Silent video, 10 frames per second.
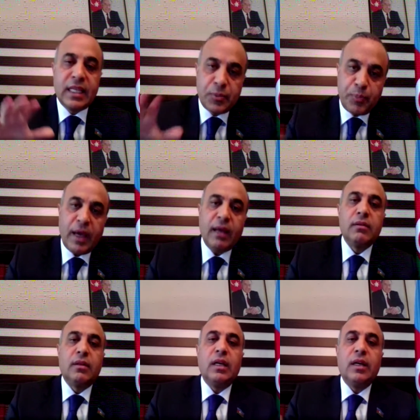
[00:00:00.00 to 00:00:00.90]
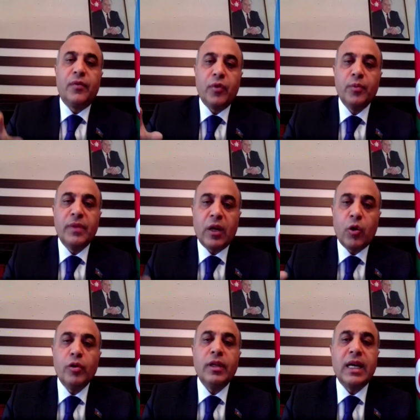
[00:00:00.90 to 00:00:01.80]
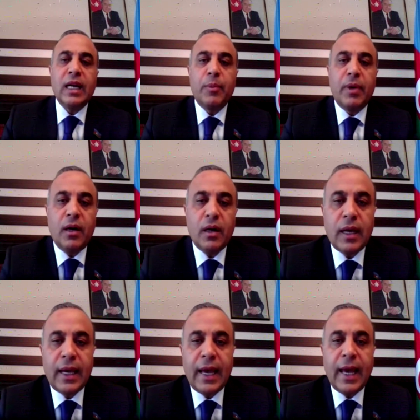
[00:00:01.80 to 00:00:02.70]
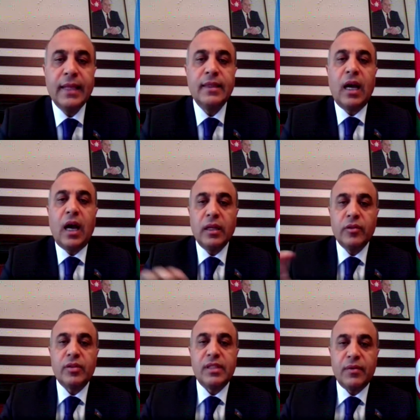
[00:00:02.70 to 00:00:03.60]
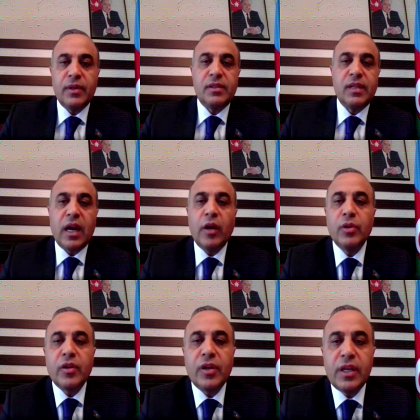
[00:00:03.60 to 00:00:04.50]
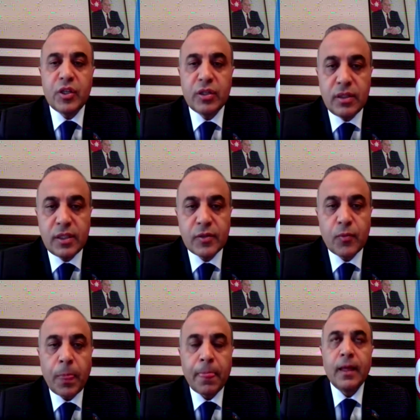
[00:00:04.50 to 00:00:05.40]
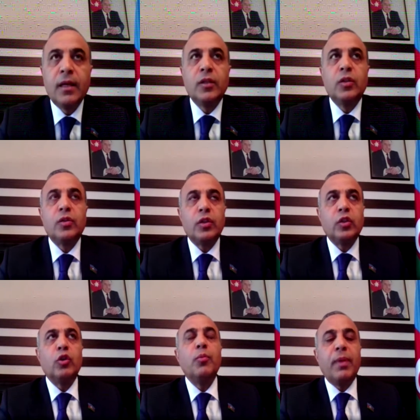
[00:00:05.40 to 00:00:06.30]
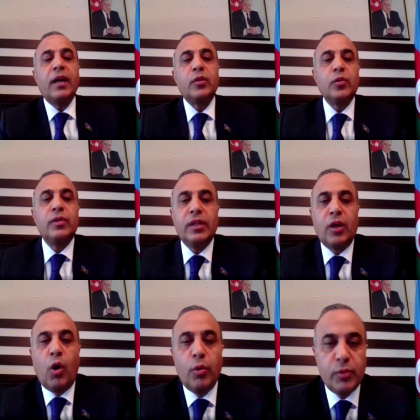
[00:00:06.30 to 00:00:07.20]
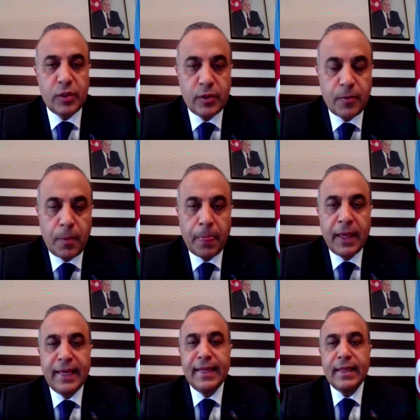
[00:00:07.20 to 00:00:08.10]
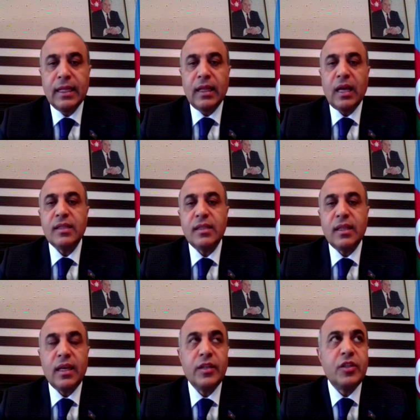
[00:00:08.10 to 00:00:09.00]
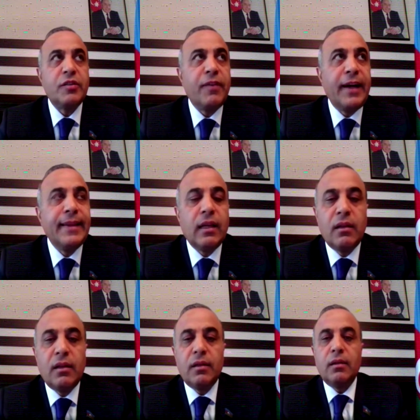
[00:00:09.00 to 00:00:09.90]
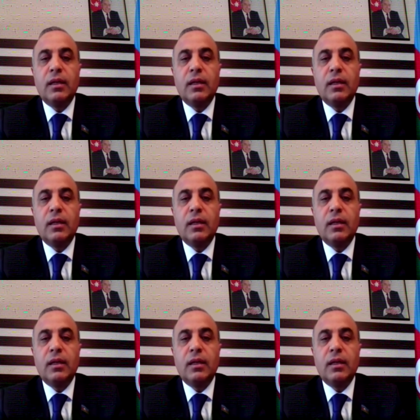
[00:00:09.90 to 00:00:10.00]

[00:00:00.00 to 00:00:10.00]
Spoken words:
expelled from Nagorno-Karabakh and the other 7 surrounding regions returned back to their homes. In the last stage, final